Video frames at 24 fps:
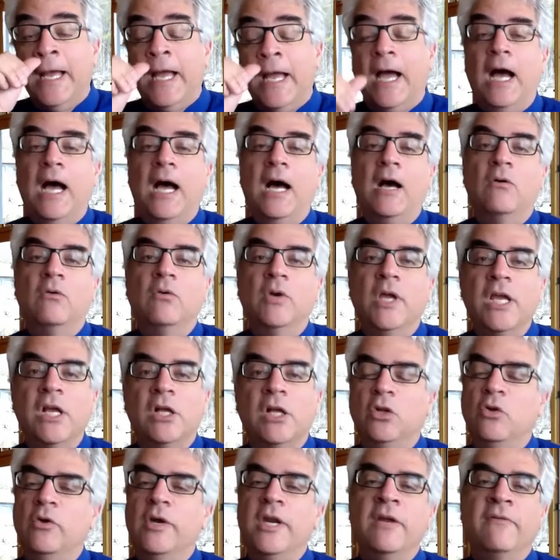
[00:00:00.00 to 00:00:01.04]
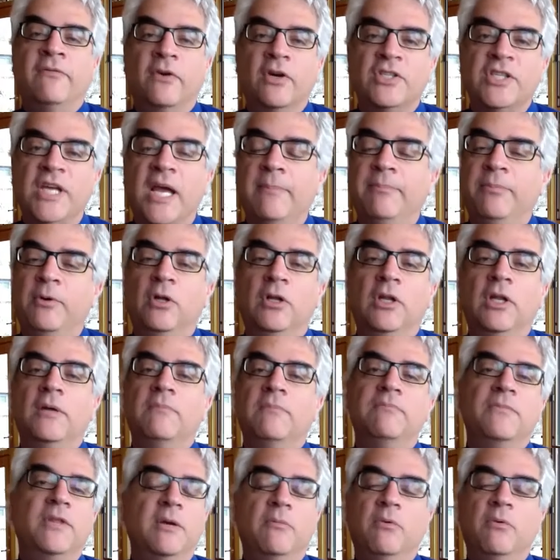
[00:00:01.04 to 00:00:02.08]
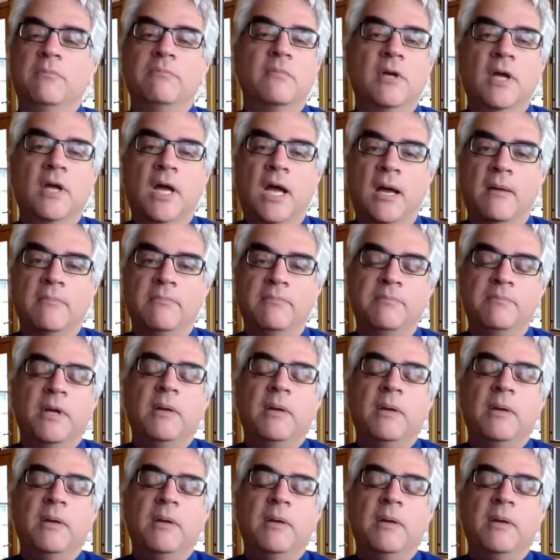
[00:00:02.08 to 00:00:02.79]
uh, including, for example, uh, there were uh,